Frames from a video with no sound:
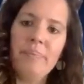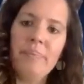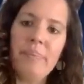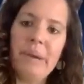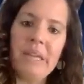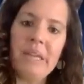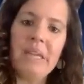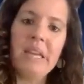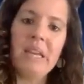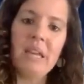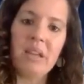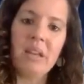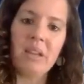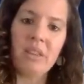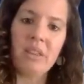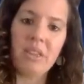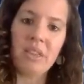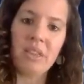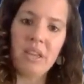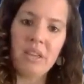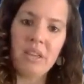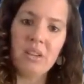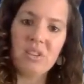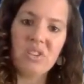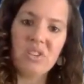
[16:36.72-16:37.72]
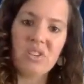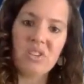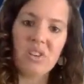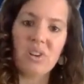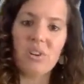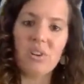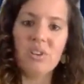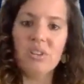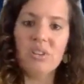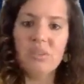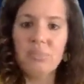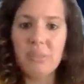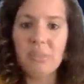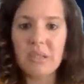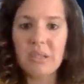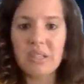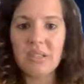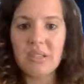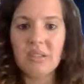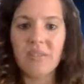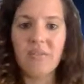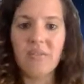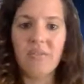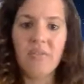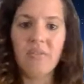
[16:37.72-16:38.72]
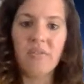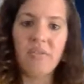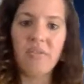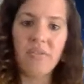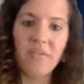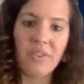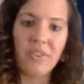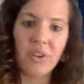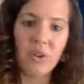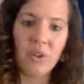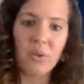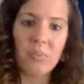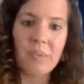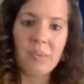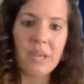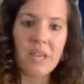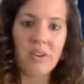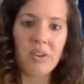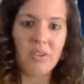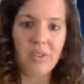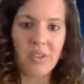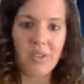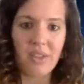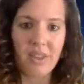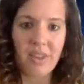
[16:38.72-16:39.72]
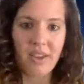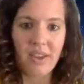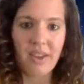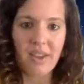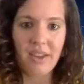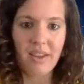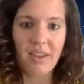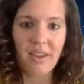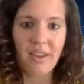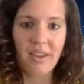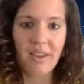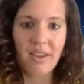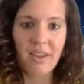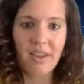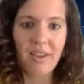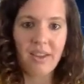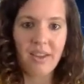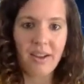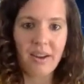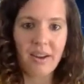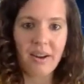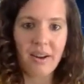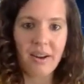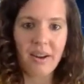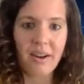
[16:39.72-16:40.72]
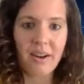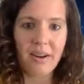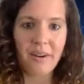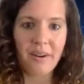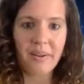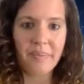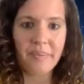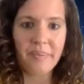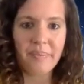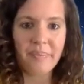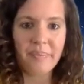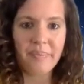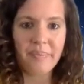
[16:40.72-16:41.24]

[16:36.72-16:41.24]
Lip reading: but yeah, theatre shows, bits of film here and there. Um,